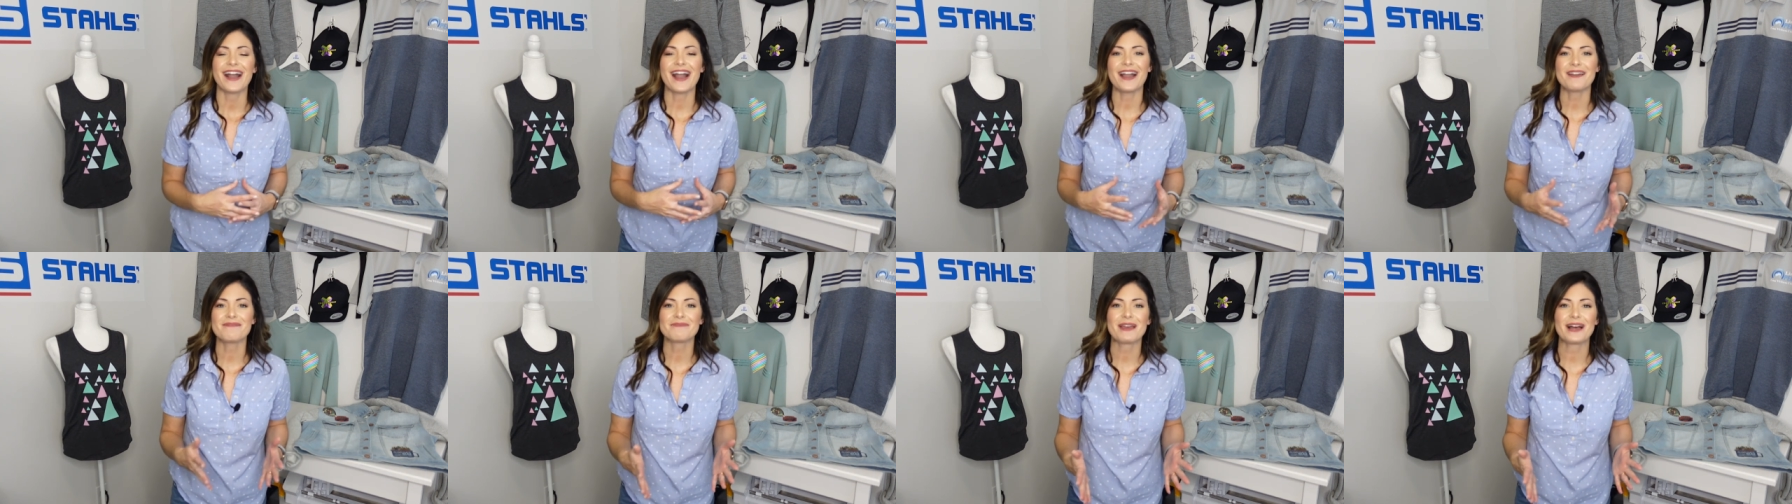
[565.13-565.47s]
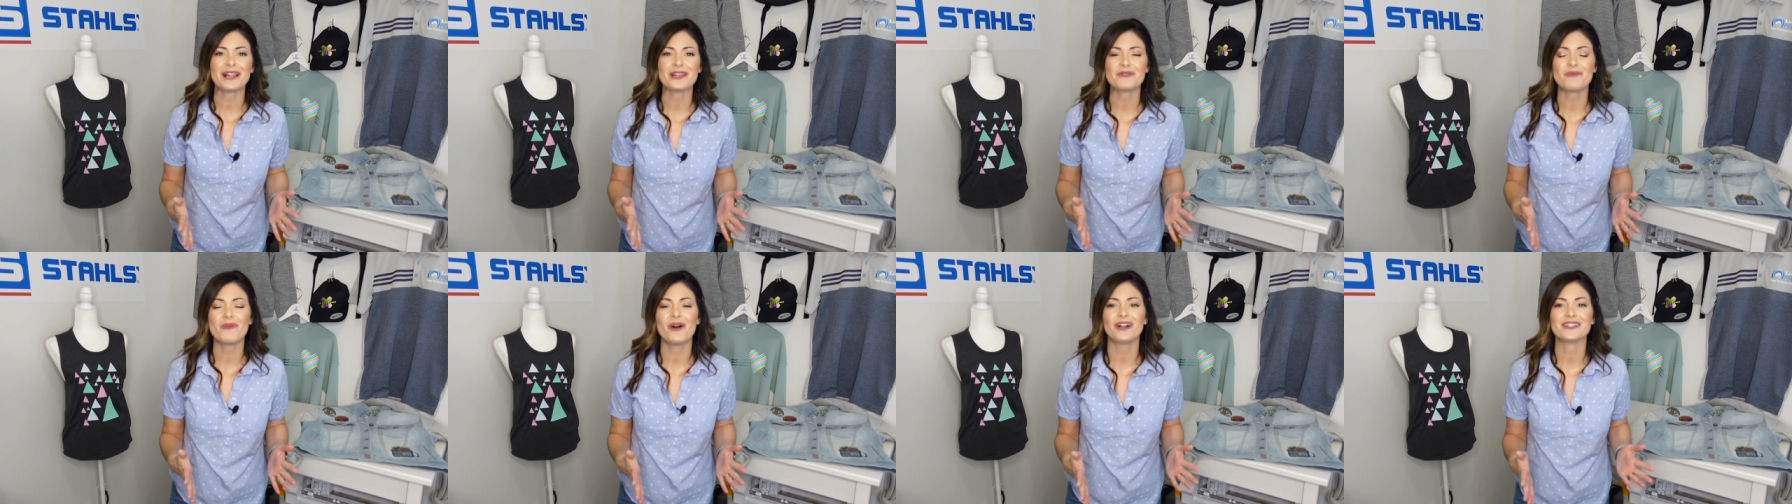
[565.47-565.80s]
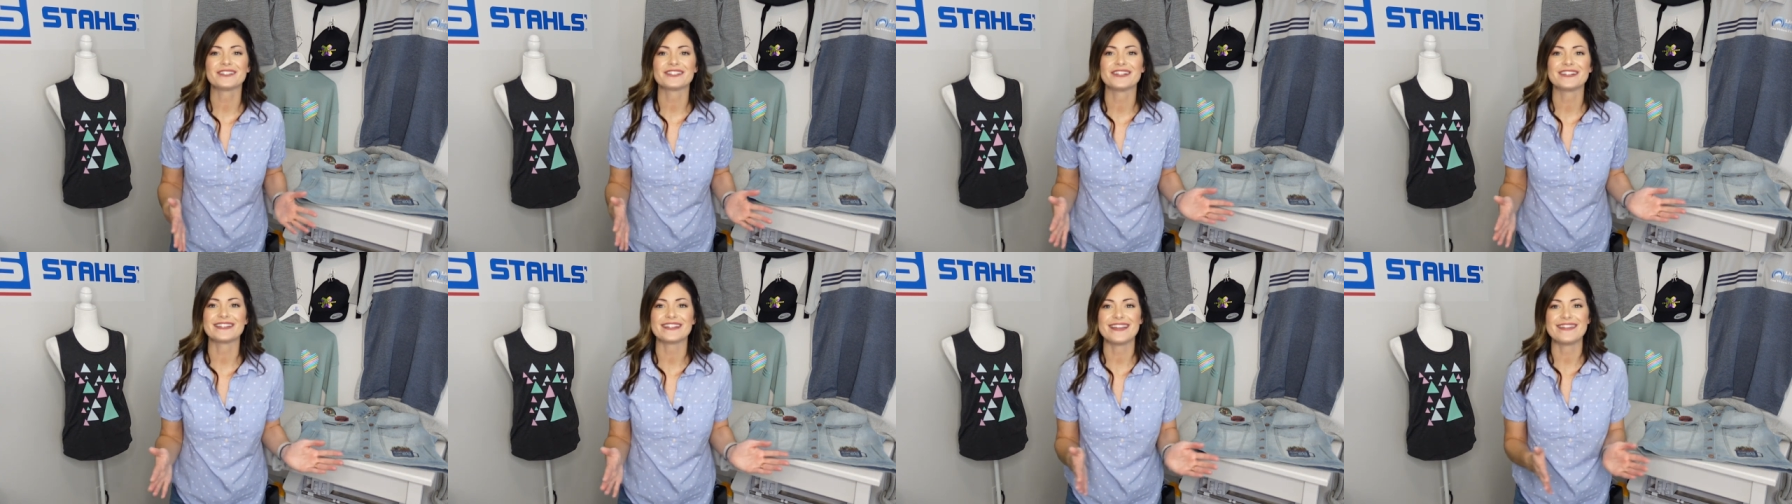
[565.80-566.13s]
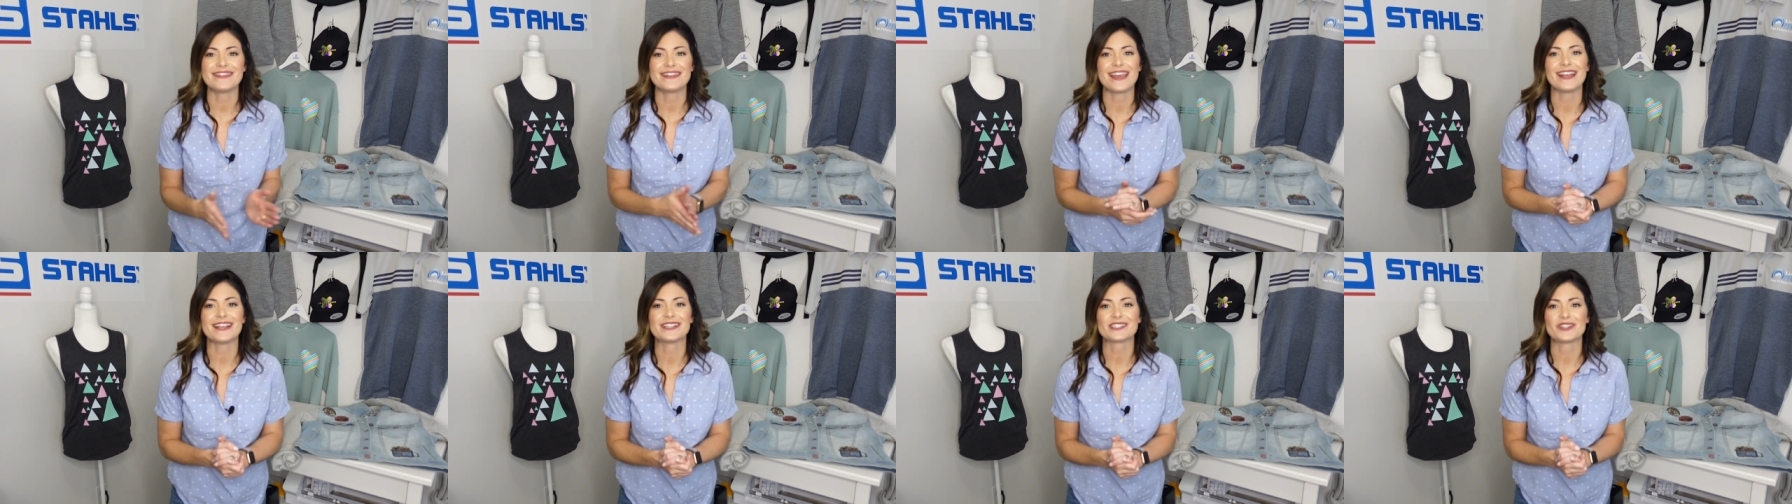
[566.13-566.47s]
I'm Kelly Walters
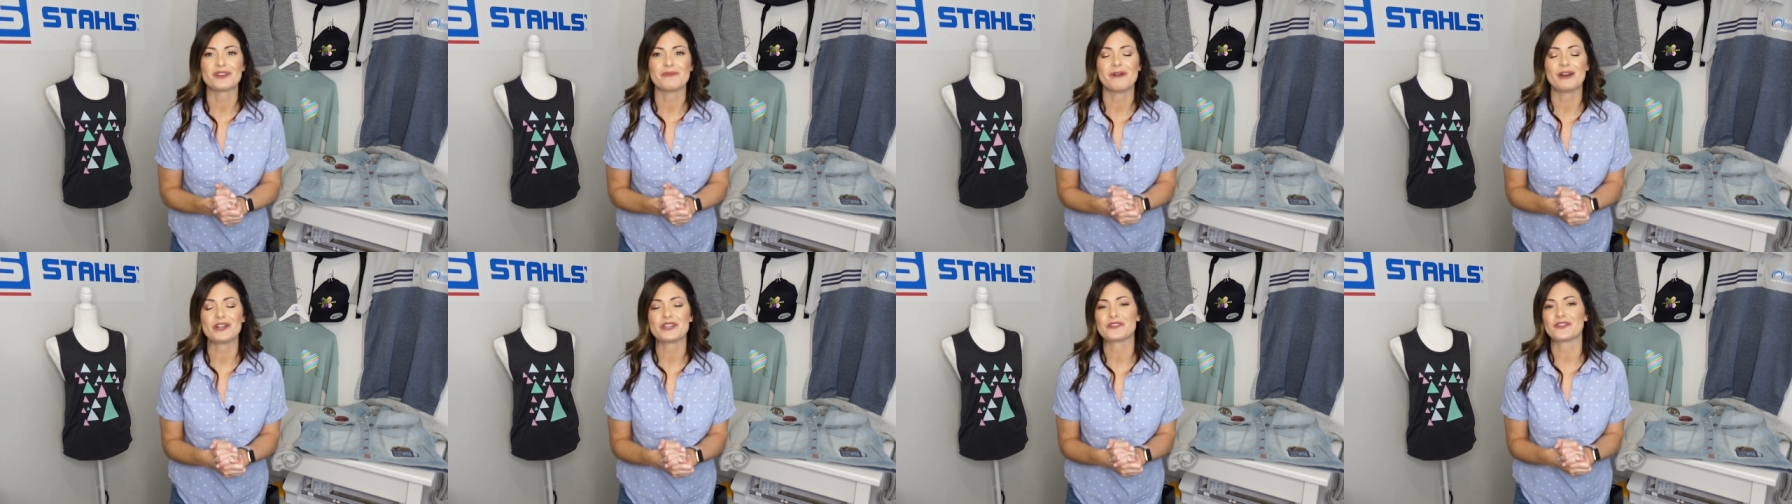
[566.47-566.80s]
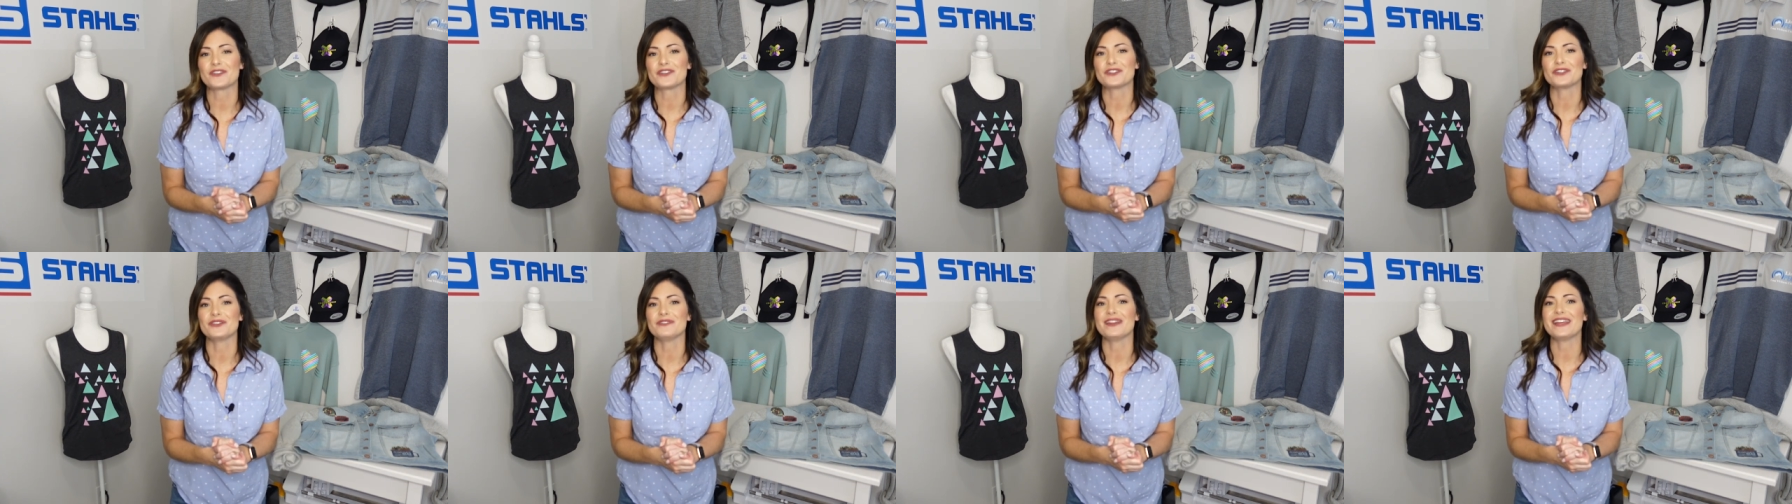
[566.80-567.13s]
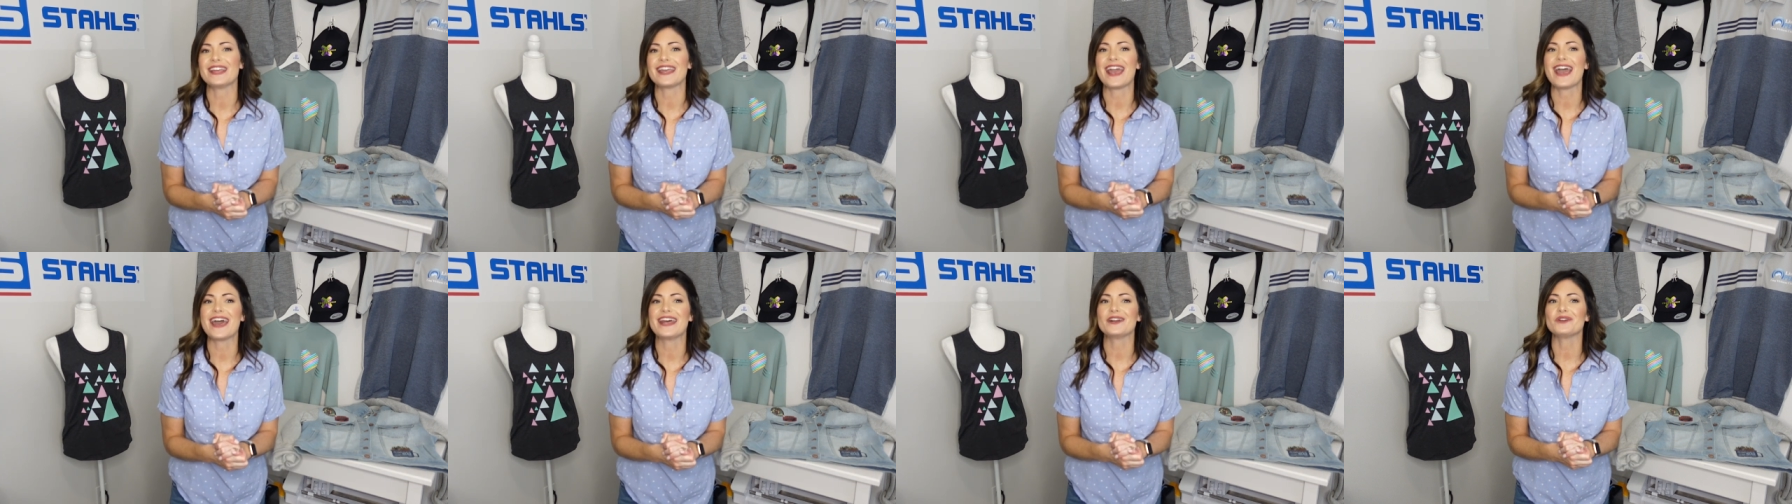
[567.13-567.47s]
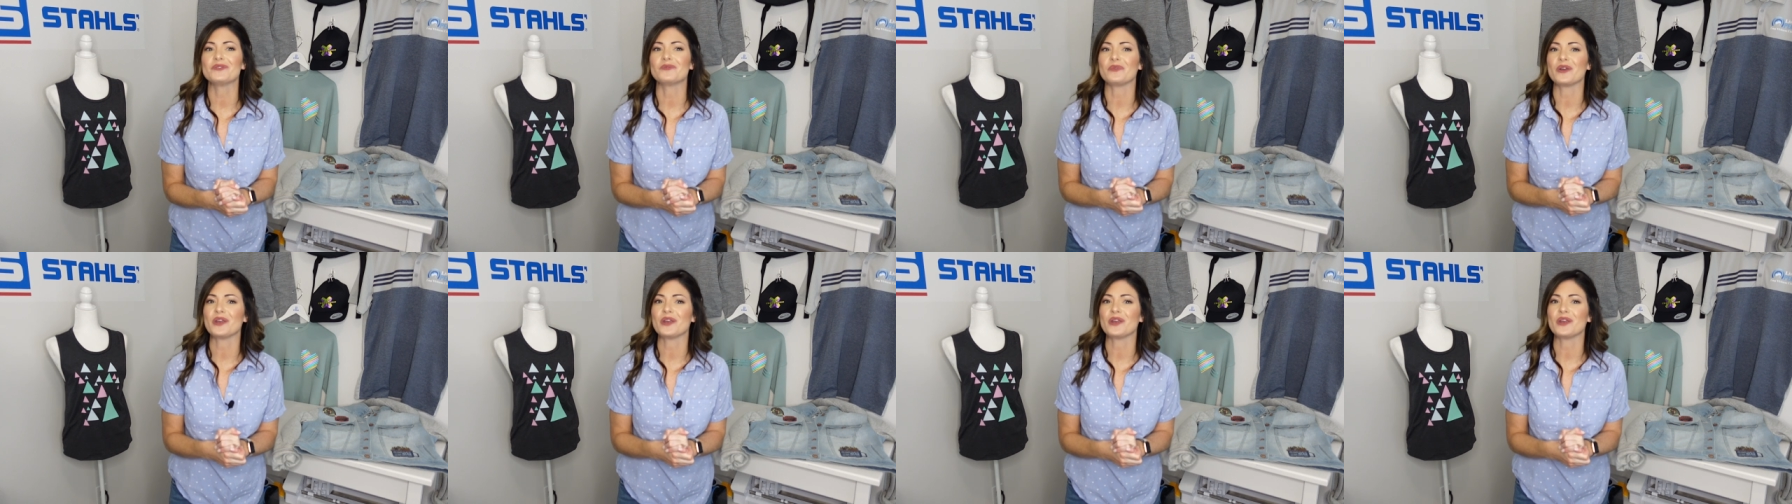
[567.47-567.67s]
and thanks so much for tuning in.